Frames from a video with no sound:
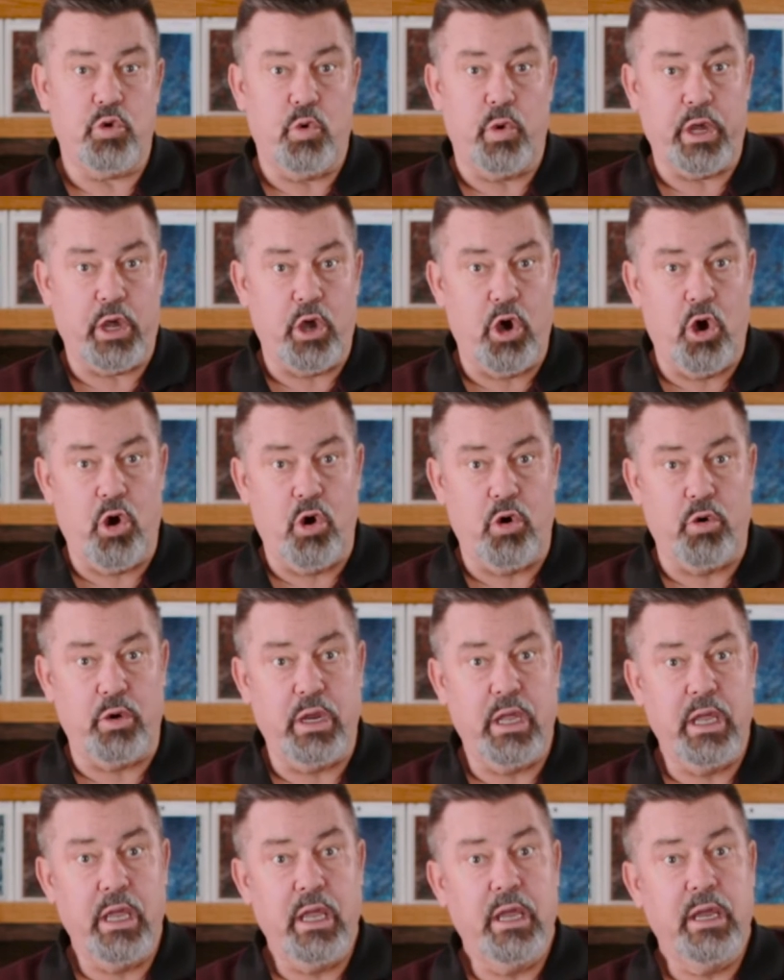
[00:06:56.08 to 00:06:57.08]
going
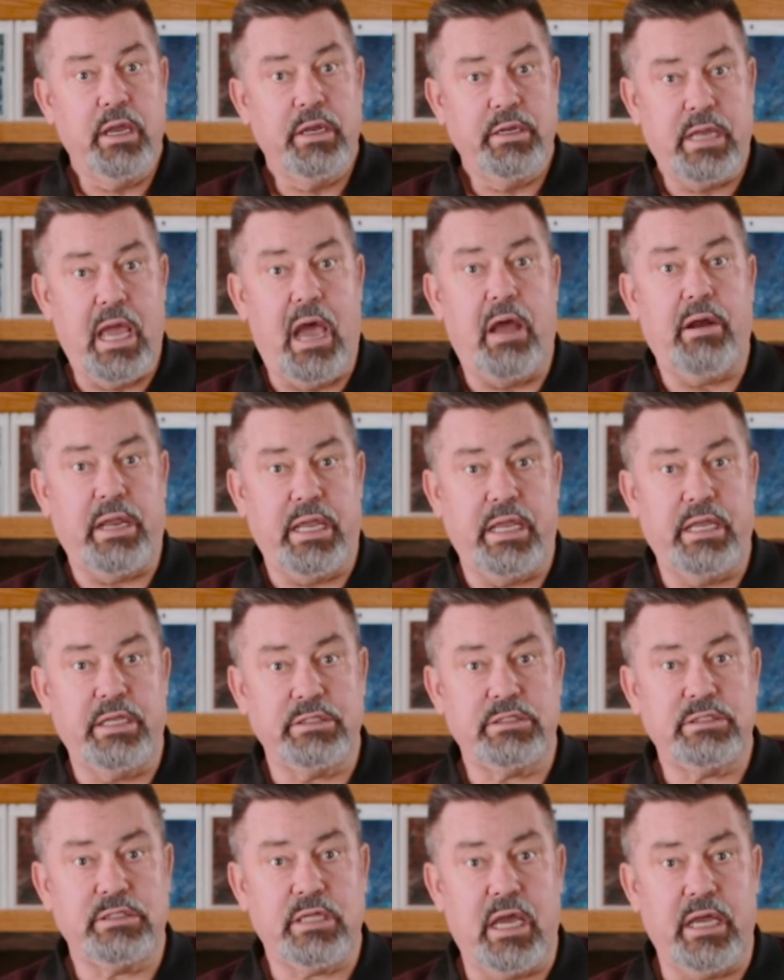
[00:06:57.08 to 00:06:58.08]
on down
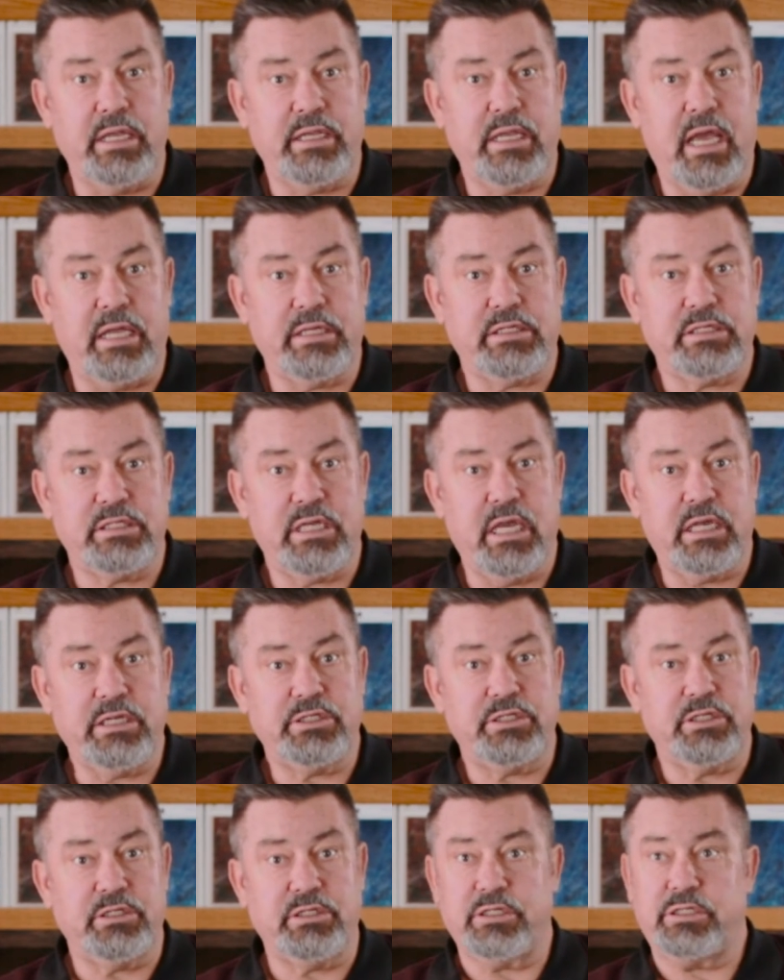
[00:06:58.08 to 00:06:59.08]
inside that
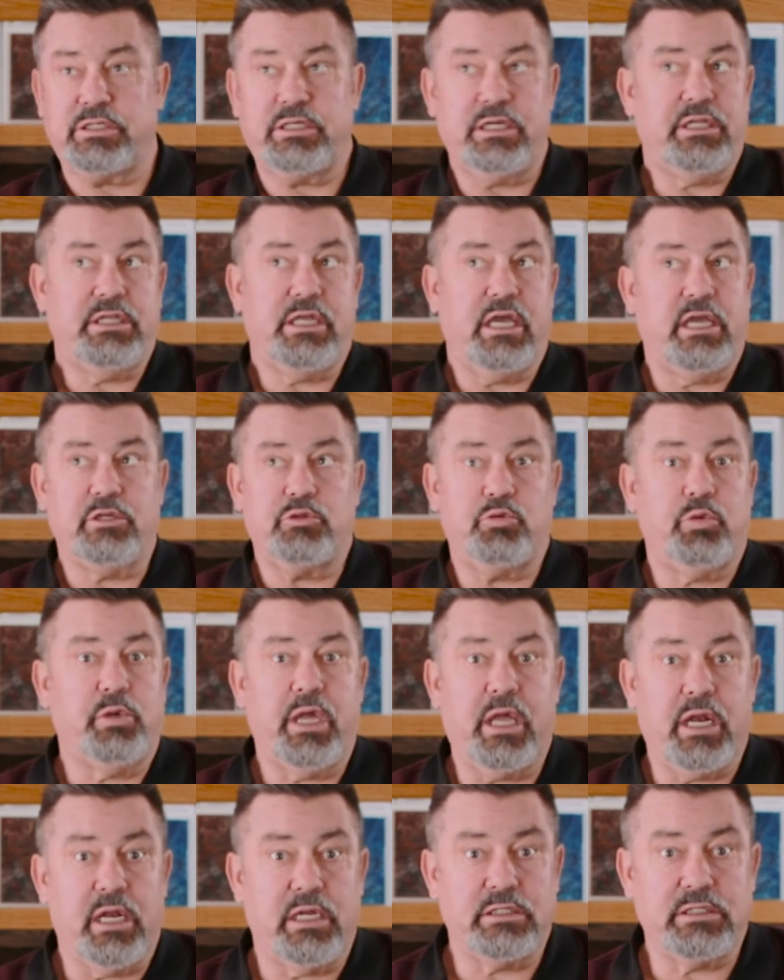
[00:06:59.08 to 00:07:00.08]
section to see things we
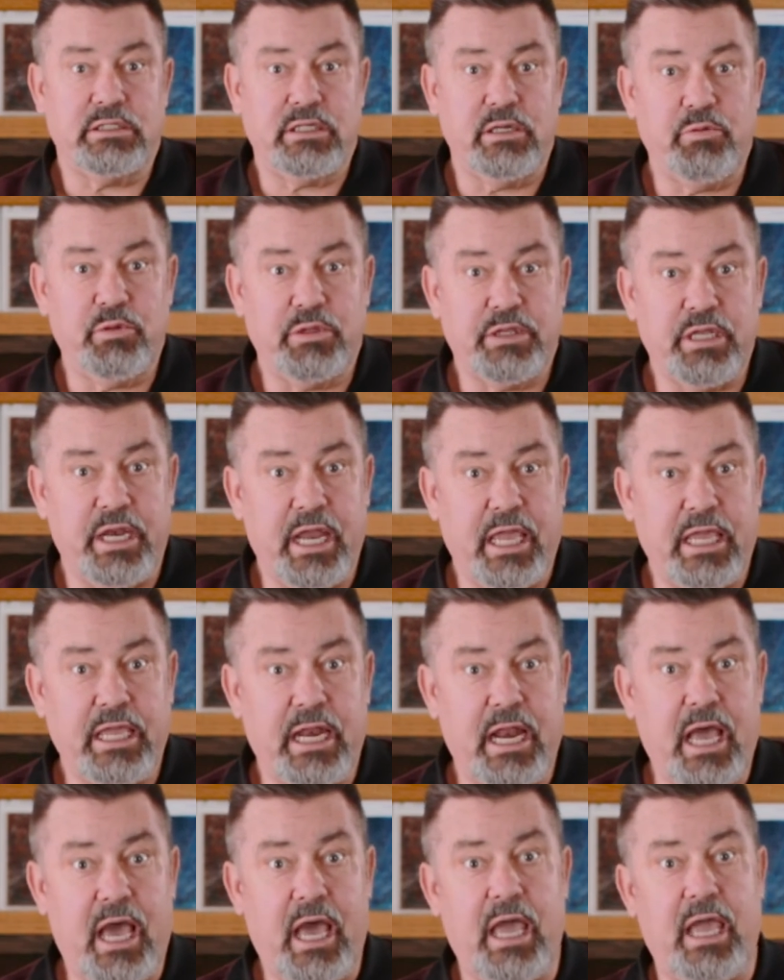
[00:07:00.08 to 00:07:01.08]
cannot see with the
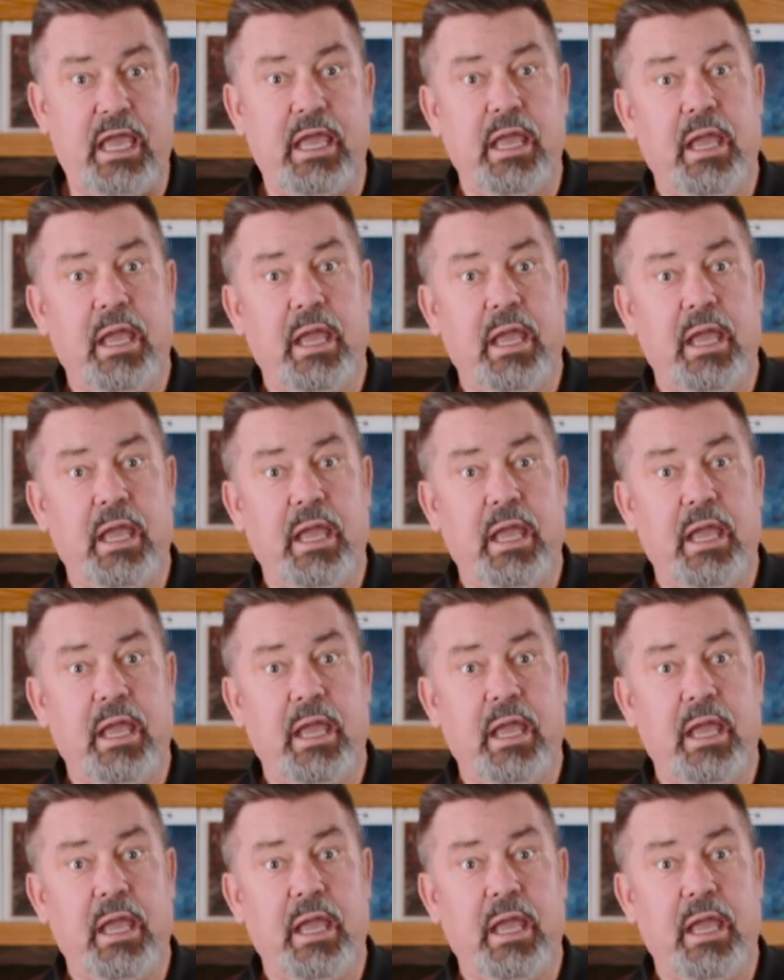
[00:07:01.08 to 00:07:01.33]
naked eye.